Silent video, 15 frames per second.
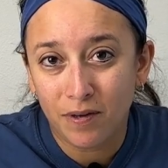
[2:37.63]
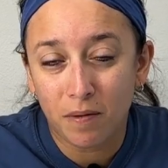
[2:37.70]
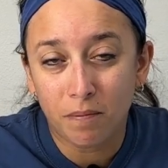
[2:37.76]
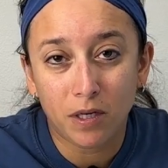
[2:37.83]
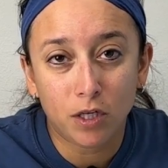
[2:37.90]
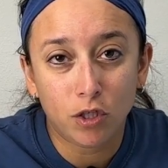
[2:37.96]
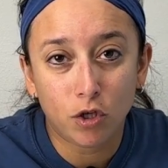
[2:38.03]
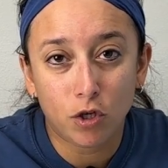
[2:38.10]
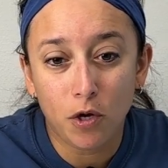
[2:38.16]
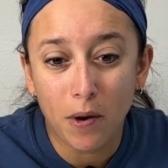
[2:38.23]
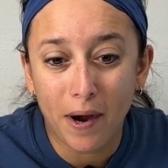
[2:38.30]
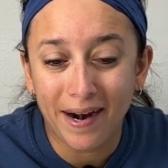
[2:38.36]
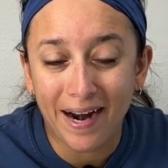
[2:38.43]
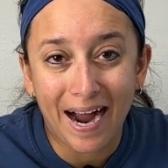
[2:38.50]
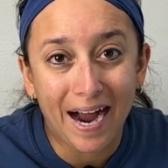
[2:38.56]
I'm going to show you
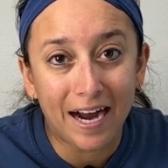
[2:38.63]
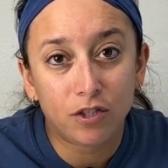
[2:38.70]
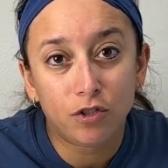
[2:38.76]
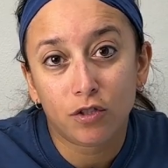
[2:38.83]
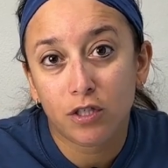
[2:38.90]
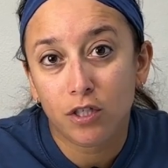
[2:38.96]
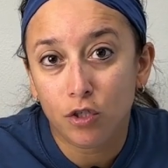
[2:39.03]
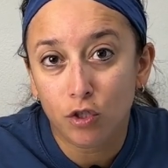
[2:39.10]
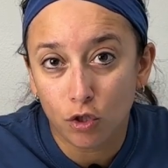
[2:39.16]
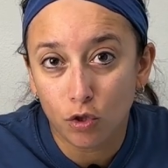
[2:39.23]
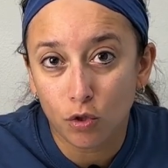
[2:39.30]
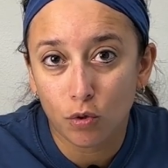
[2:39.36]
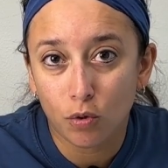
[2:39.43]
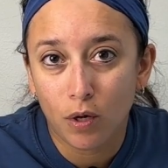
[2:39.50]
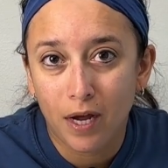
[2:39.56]
how to actually
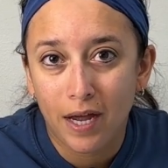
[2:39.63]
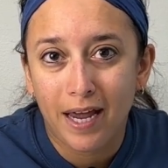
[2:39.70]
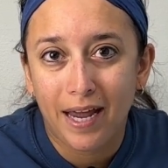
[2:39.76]
do